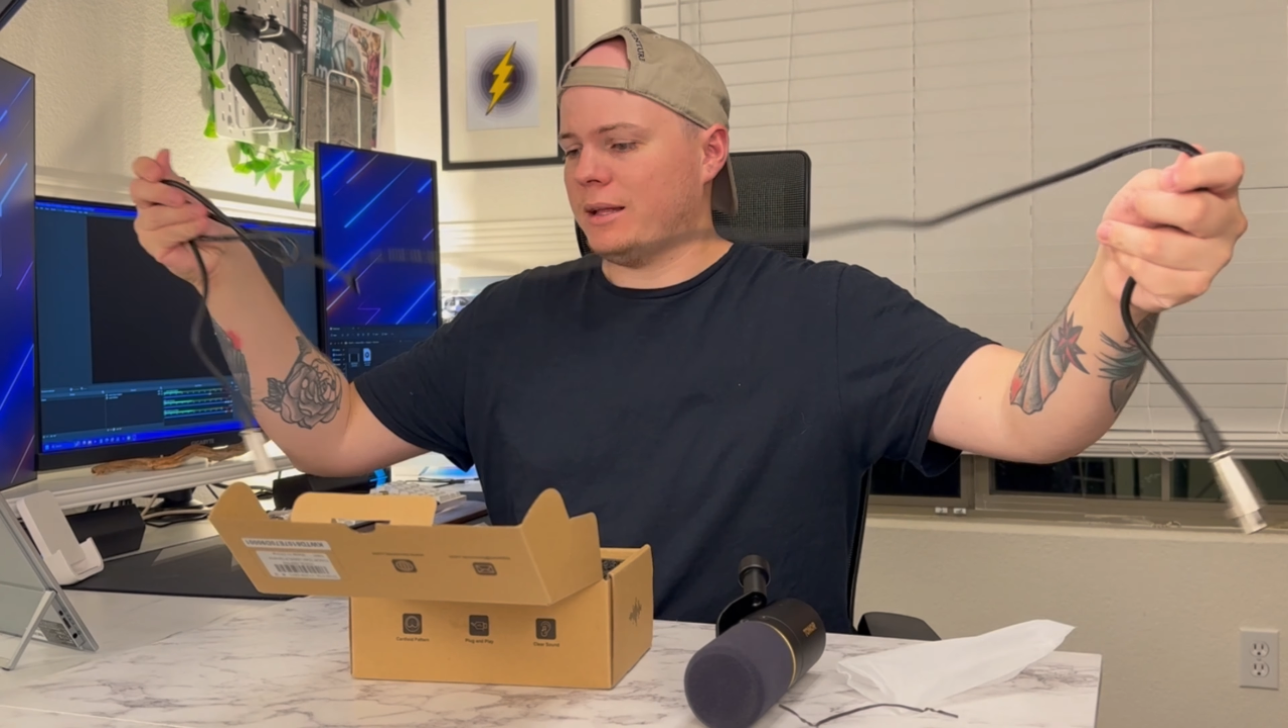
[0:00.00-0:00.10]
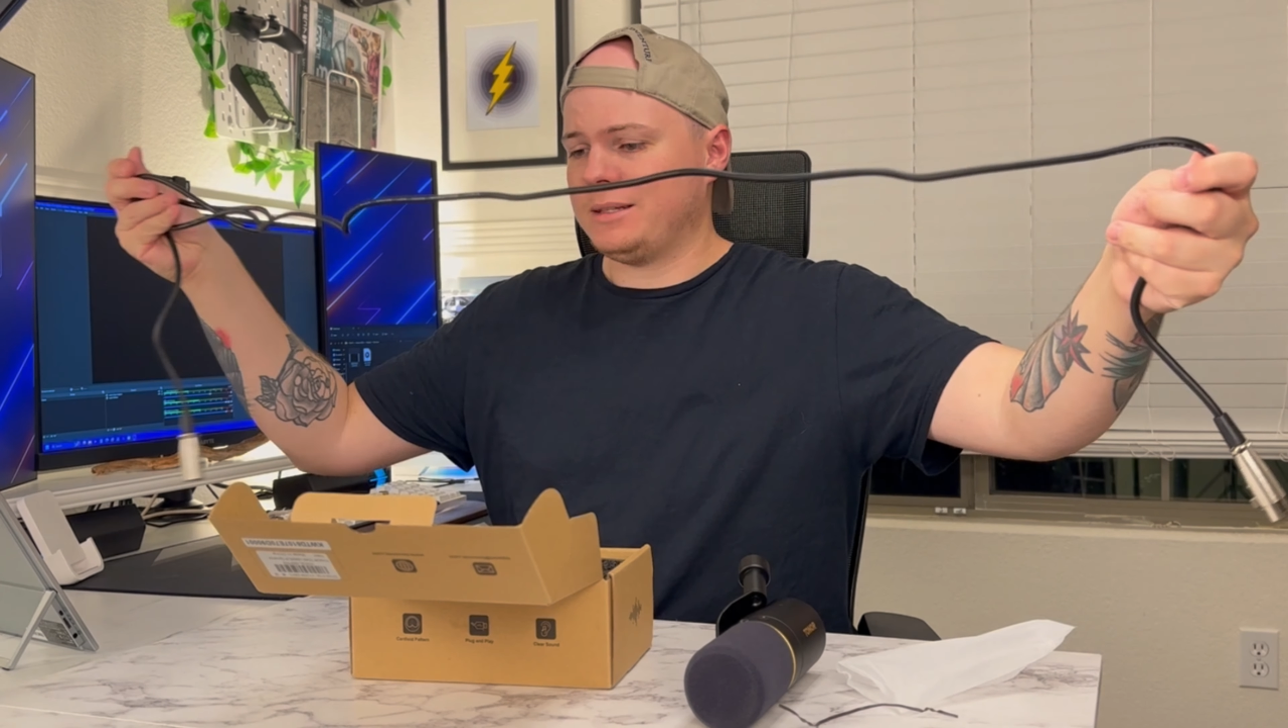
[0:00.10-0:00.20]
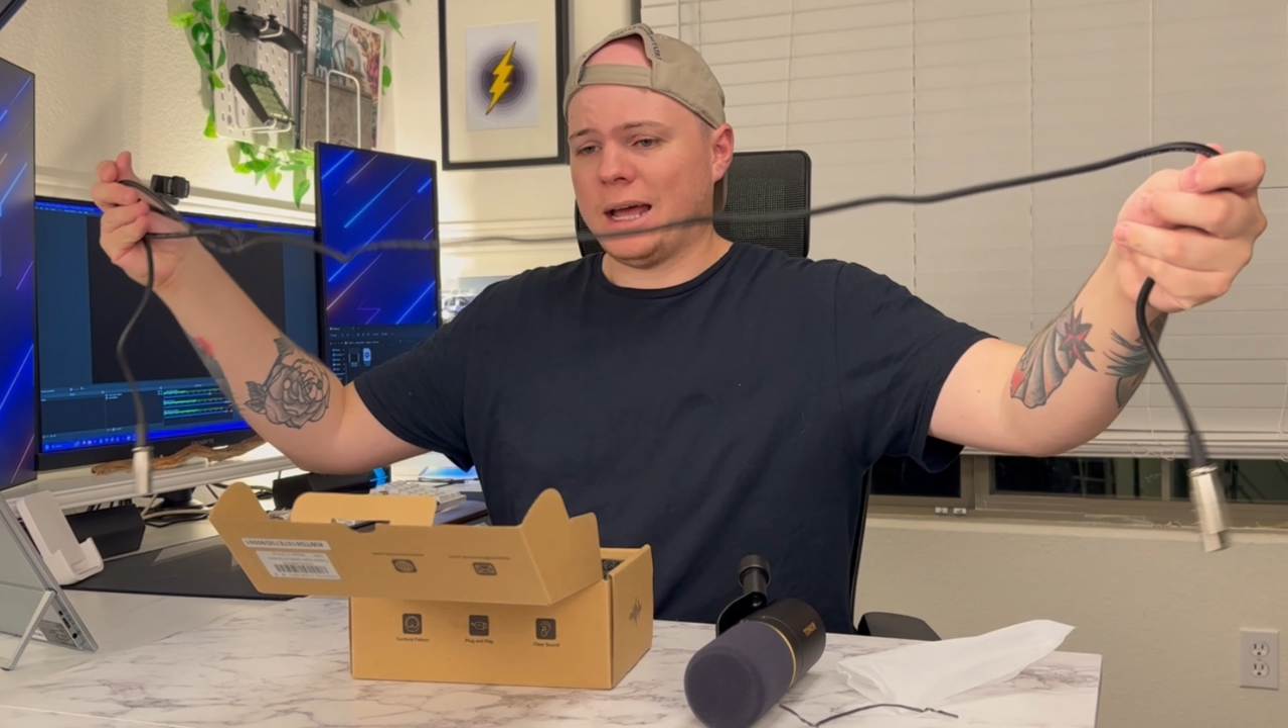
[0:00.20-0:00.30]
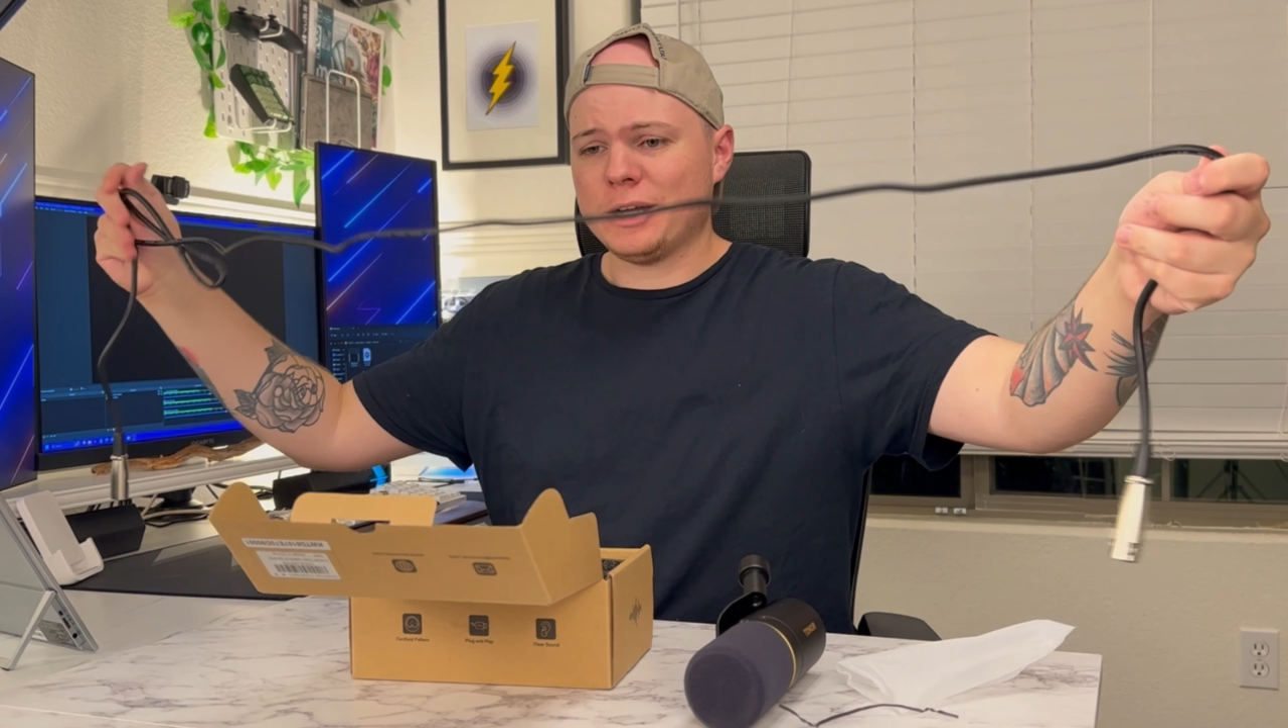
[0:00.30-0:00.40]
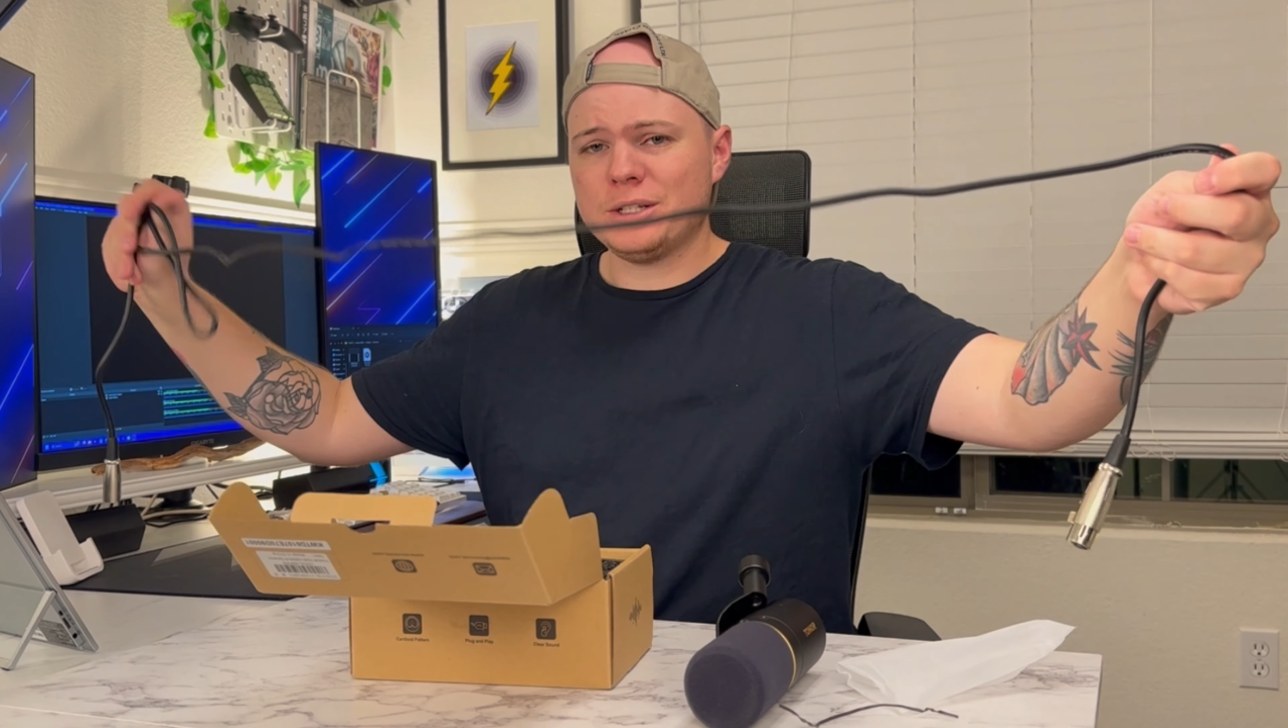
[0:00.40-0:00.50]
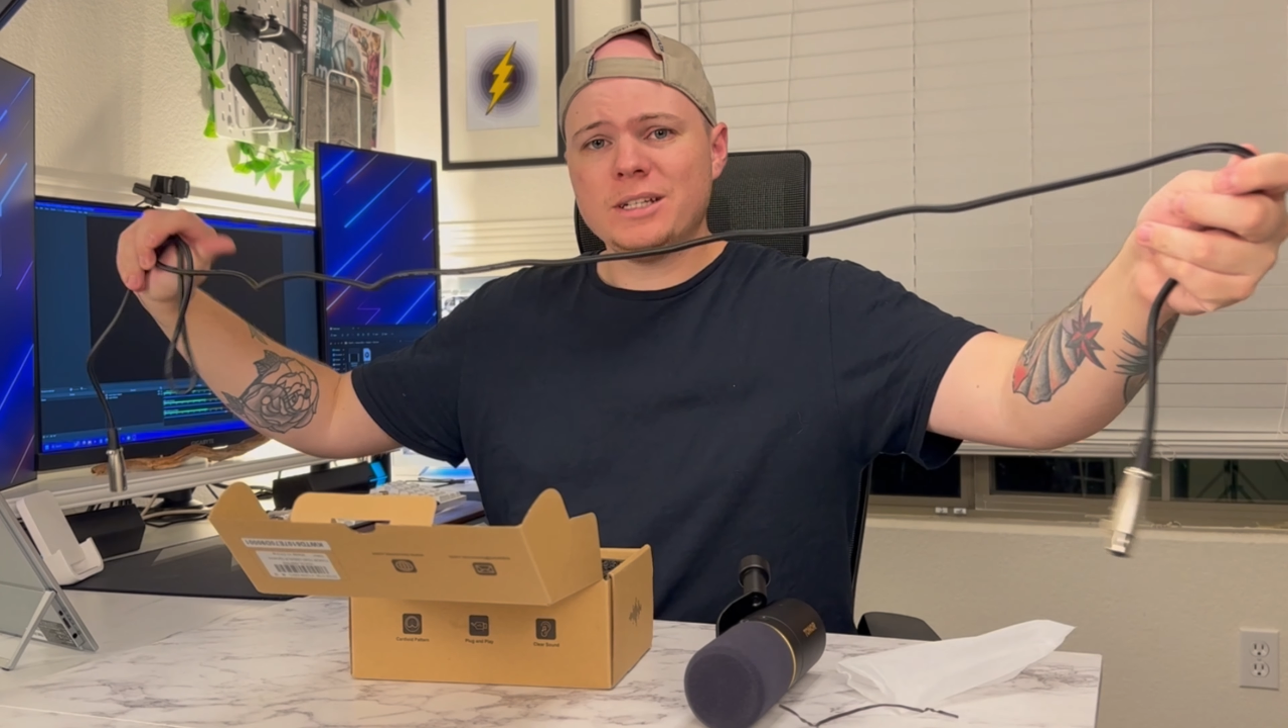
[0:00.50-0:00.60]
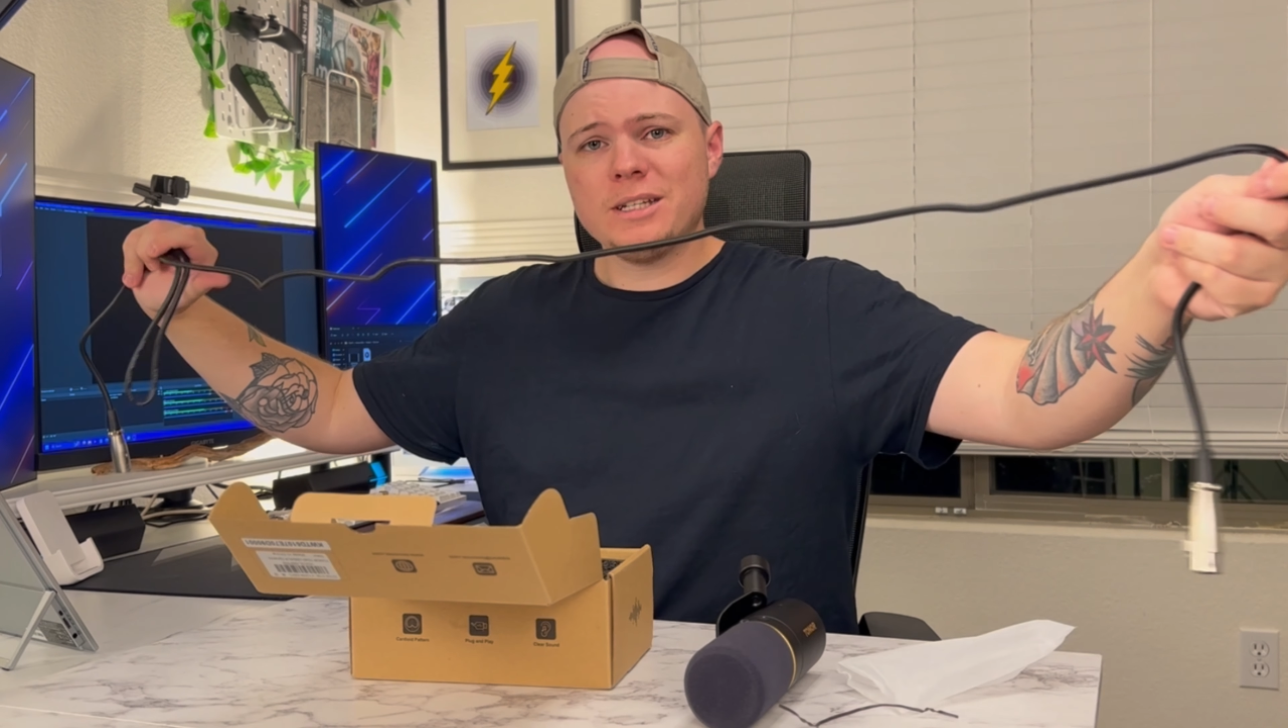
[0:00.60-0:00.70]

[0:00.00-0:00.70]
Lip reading: It's actually a